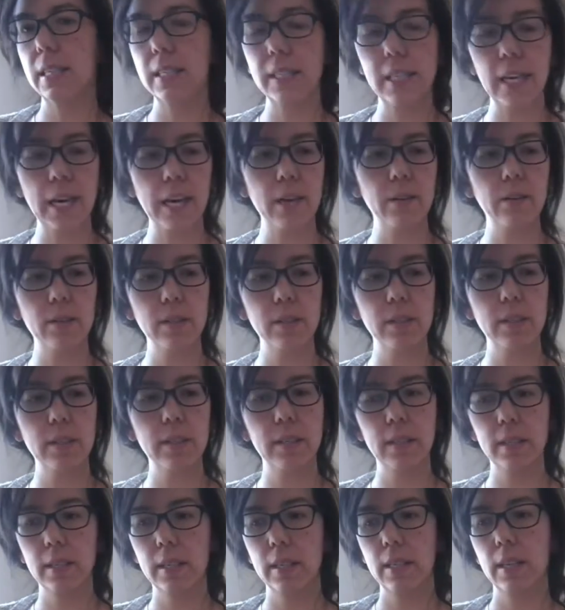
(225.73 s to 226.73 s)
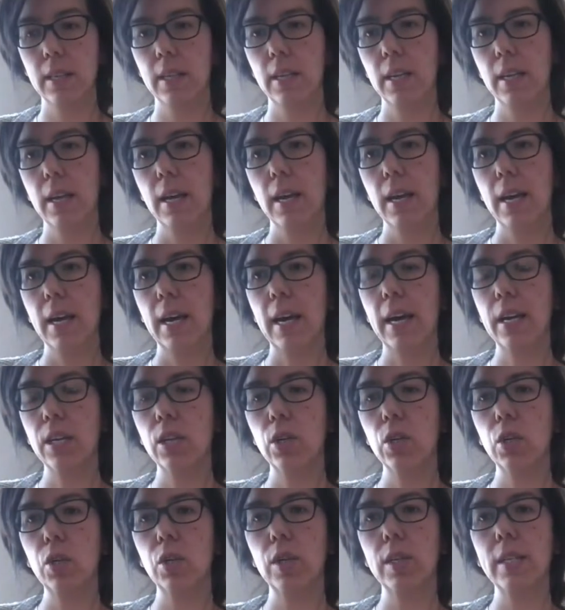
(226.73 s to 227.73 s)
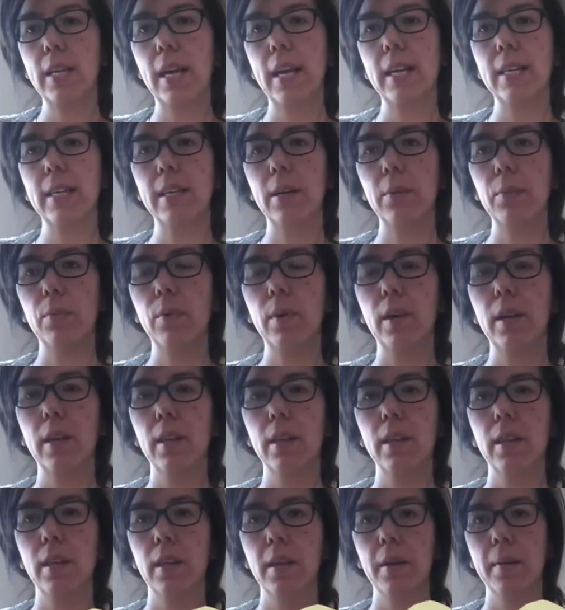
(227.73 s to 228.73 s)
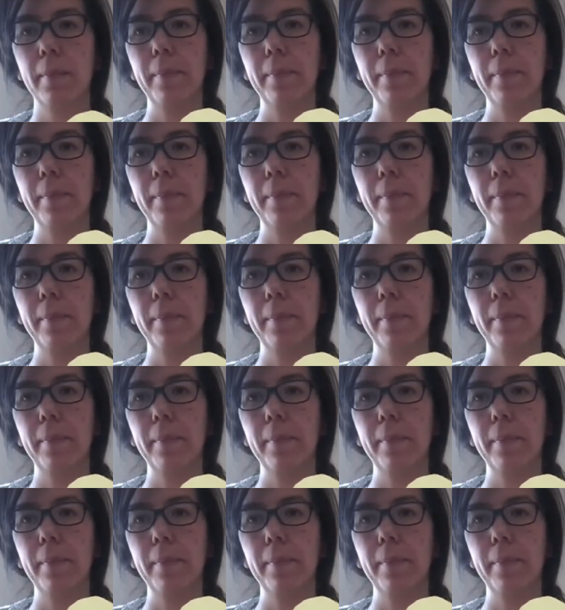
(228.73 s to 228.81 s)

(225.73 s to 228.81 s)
it out and you should end up with